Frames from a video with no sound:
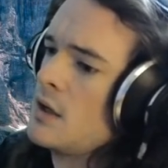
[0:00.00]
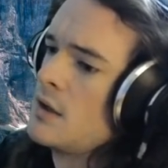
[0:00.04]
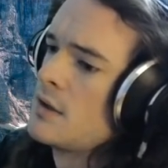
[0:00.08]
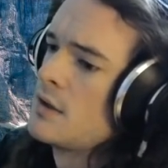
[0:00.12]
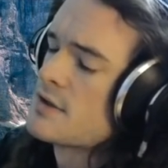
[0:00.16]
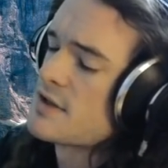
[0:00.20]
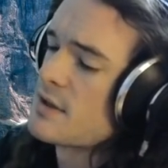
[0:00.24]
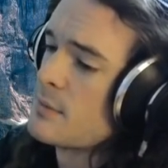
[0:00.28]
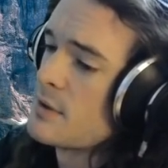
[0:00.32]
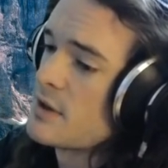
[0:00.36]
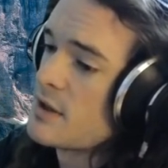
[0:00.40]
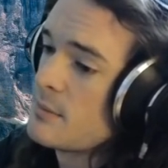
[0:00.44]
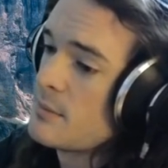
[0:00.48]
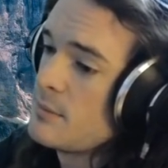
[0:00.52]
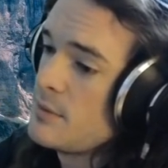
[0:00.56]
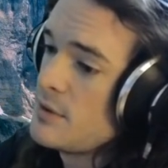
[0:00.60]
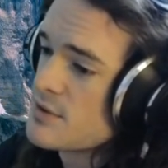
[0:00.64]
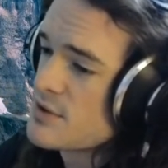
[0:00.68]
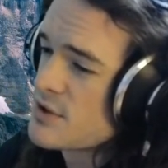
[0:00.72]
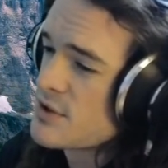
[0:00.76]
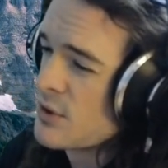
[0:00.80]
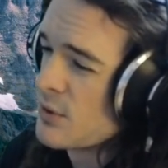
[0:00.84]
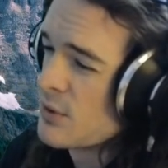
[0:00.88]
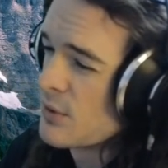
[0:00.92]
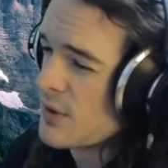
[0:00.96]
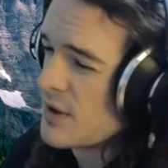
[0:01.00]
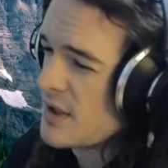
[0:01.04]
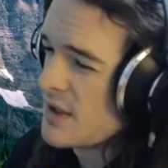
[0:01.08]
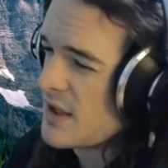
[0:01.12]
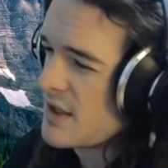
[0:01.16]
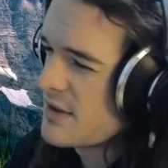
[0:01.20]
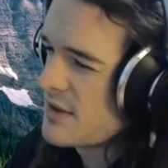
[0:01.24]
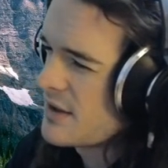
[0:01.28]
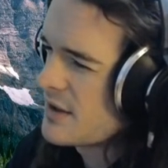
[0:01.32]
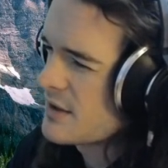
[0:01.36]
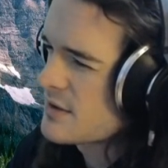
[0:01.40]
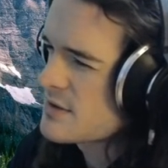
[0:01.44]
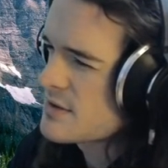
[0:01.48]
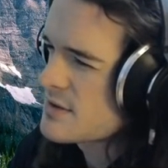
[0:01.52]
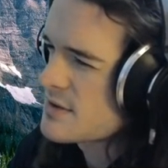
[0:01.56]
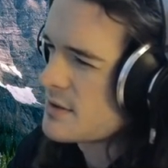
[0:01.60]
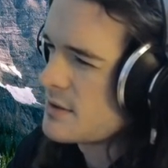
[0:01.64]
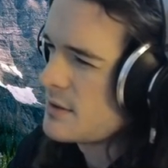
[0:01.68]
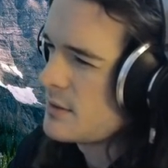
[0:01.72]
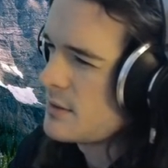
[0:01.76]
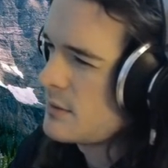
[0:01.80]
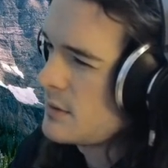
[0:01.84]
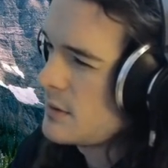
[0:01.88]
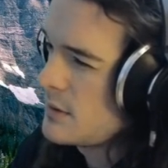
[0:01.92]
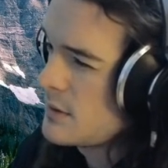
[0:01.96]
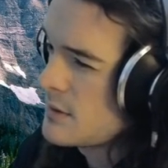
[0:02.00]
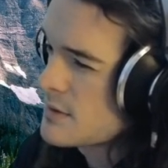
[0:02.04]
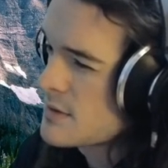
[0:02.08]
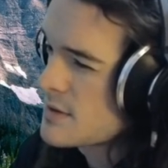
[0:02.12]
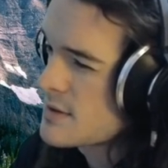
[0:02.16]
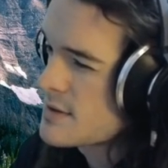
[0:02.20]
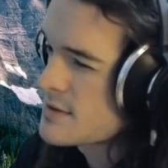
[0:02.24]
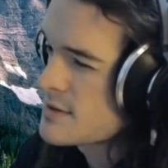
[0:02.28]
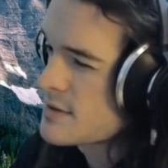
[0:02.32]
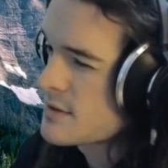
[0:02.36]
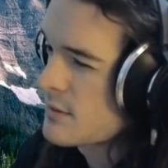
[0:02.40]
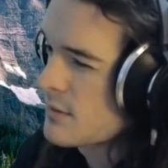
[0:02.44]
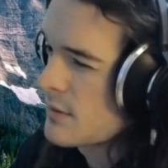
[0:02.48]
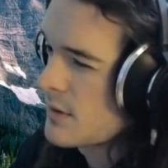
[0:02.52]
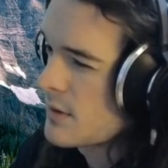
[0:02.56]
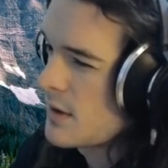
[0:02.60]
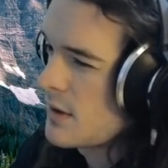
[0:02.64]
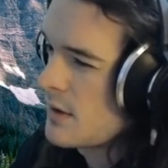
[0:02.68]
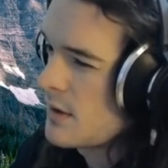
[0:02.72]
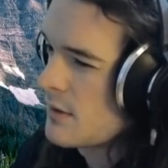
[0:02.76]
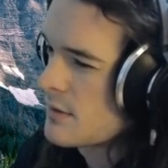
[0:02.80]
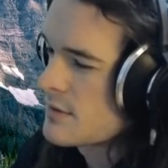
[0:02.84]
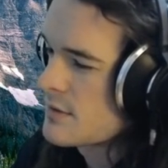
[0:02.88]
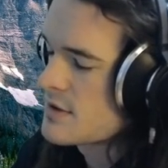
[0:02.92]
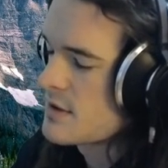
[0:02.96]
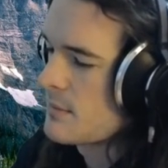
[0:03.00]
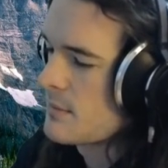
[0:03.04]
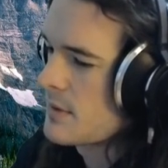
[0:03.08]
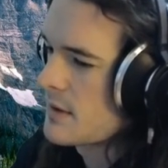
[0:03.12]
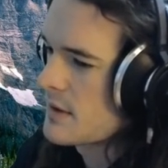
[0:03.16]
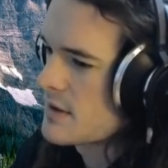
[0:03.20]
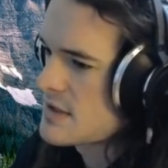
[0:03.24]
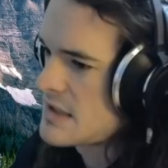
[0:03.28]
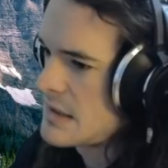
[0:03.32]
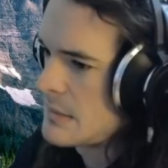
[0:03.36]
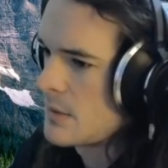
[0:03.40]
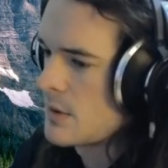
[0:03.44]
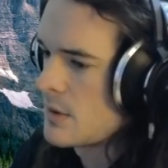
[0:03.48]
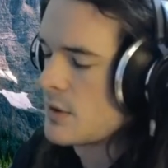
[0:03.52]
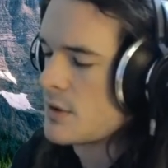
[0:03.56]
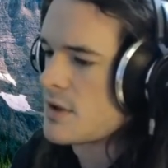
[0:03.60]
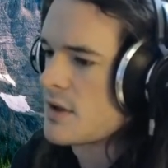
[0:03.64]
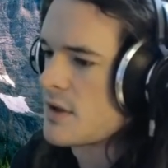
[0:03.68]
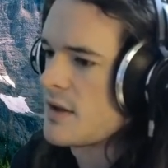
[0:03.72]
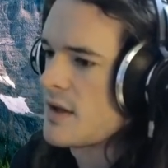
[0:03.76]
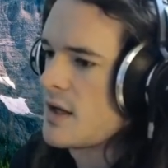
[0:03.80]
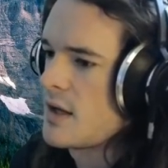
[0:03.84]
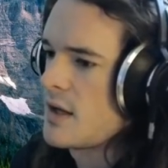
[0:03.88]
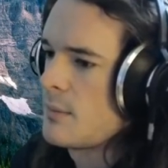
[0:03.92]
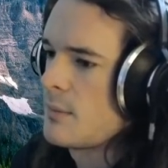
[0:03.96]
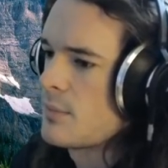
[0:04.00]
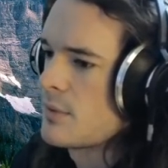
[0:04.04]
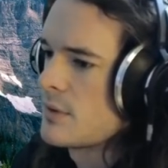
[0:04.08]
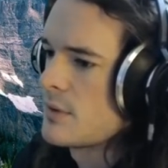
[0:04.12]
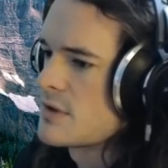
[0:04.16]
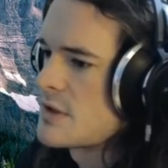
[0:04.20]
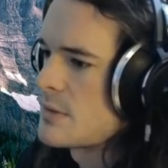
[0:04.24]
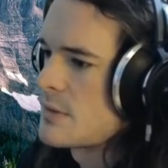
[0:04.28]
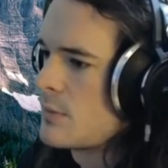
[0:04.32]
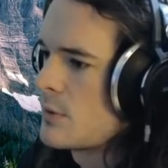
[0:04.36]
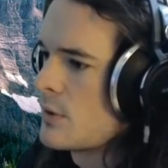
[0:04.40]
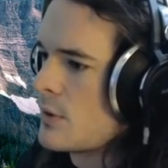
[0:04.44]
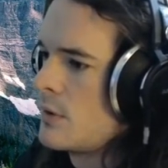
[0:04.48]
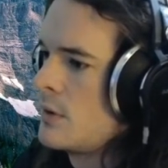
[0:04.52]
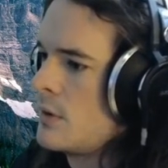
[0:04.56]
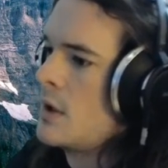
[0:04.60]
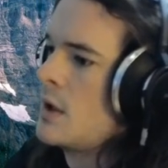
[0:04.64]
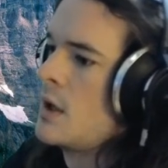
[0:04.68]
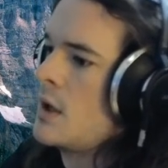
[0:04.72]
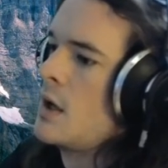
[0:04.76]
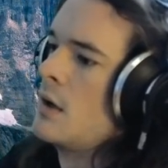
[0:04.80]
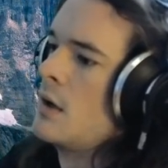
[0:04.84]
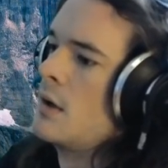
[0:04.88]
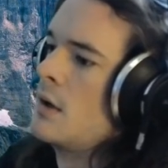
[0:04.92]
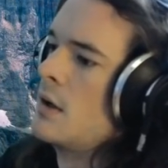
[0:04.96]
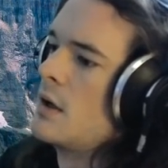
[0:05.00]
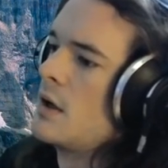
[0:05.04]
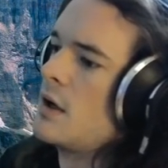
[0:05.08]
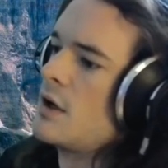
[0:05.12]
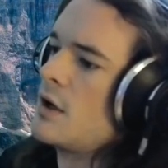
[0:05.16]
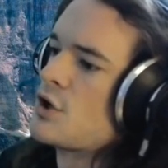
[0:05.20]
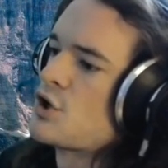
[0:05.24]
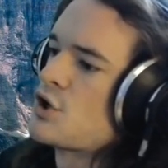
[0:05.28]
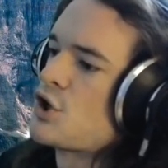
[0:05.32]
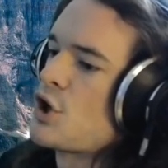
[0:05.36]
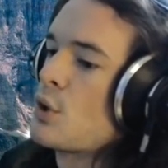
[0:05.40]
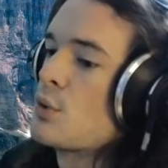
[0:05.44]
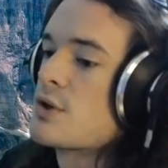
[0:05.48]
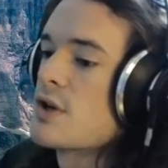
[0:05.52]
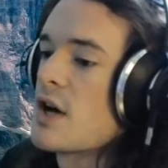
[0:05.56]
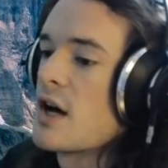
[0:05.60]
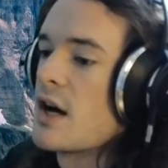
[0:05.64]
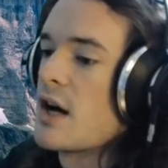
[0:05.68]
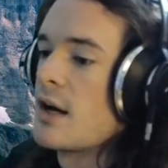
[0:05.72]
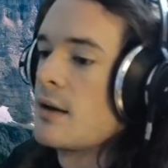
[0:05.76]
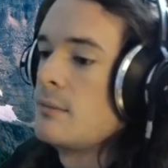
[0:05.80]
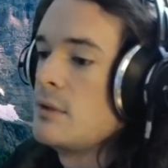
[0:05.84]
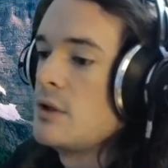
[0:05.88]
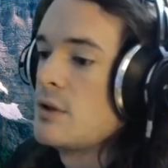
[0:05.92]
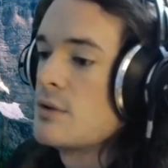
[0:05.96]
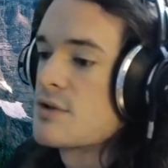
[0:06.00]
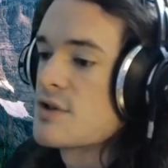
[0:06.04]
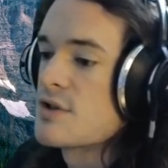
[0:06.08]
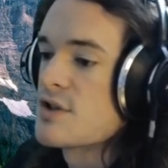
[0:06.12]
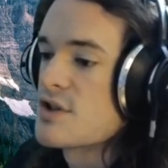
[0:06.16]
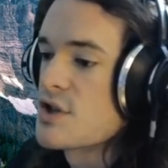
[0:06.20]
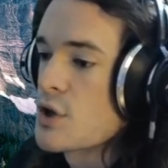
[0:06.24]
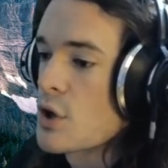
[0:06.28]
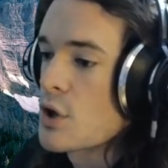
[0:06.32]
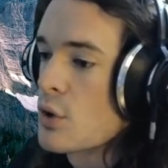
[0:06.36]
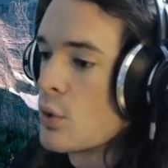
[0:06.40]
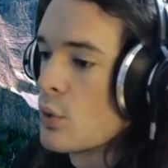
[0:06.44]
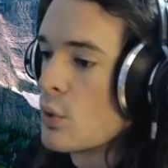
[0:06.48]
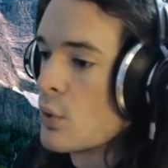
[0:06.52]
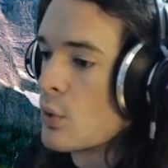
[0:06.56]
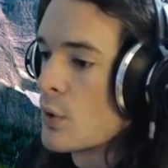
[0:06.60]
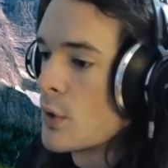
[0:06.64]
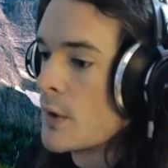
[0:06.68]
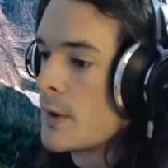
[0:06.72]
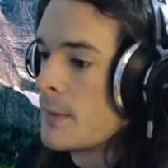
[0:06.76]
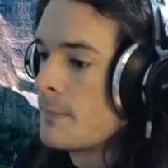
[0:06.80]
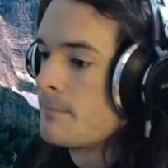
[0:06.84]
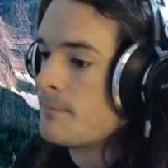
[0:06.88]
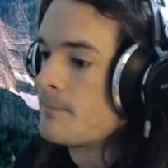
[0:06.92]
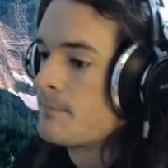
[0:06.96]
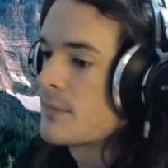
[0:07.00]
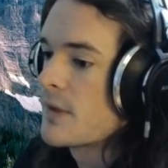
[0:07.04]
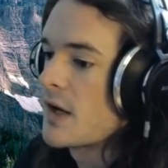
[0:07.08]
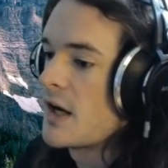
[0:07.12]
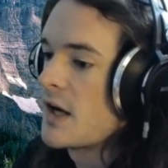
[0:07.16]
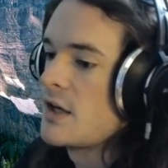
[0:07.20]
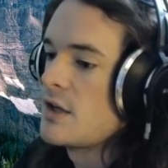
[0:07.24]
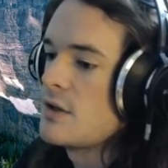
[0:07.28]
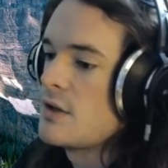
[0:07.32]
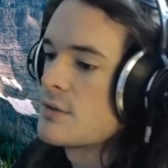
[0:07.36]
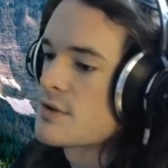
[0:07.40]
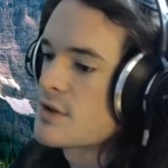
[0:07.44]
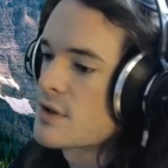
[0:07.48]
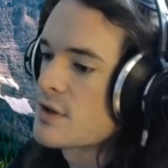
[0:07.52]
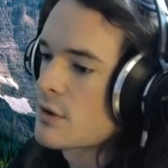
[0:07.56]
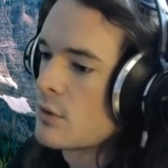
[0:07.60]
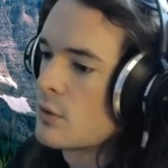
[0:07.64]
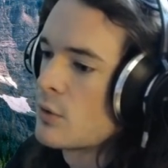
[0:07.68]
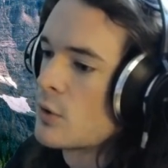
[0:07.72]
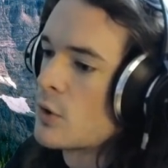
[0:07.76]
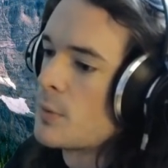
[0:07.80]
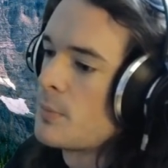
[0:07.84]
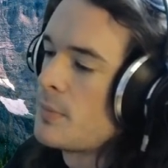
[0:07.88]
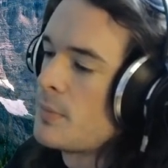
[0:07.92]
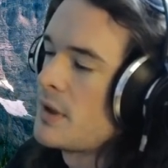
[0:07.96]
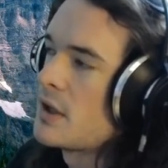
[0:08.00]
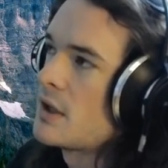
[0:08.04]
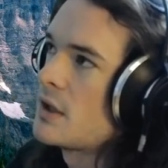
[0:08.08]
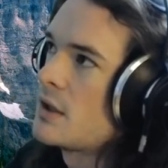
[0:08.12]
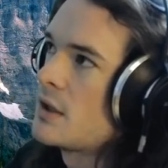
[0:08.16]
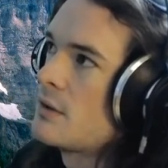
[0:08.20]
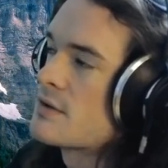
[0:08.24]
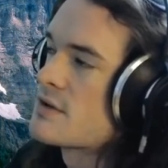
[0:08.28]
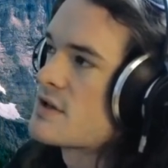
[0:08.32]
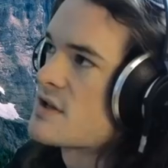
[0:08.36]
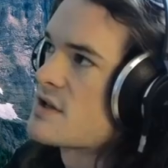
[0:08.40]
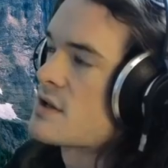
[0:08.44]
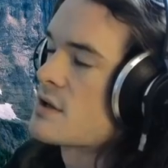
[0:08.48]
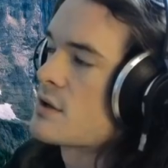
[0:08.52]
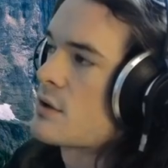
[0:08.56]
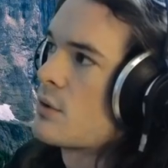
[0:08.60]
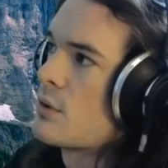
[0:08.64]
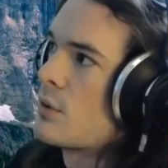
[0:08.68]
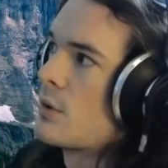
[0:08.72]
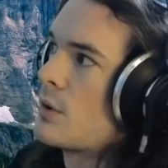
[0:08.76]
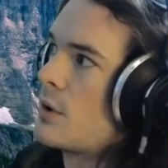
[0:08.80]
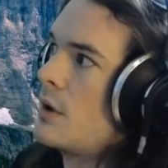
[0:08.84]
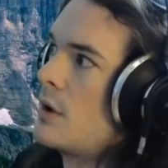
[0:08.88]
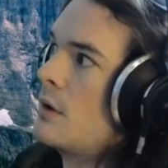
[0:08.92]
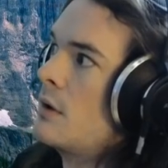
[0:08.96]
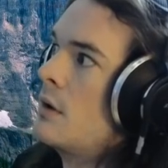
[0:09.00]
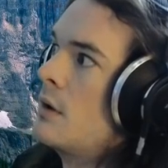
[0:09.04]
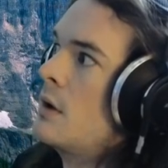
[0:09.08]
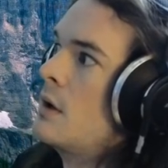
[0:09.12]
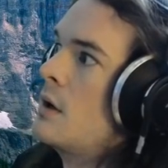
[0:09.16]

Some of them use grid. I think Snoot uses grid or something similar to that in principle. Showtime uses the core. I use the core. Pig uses the core.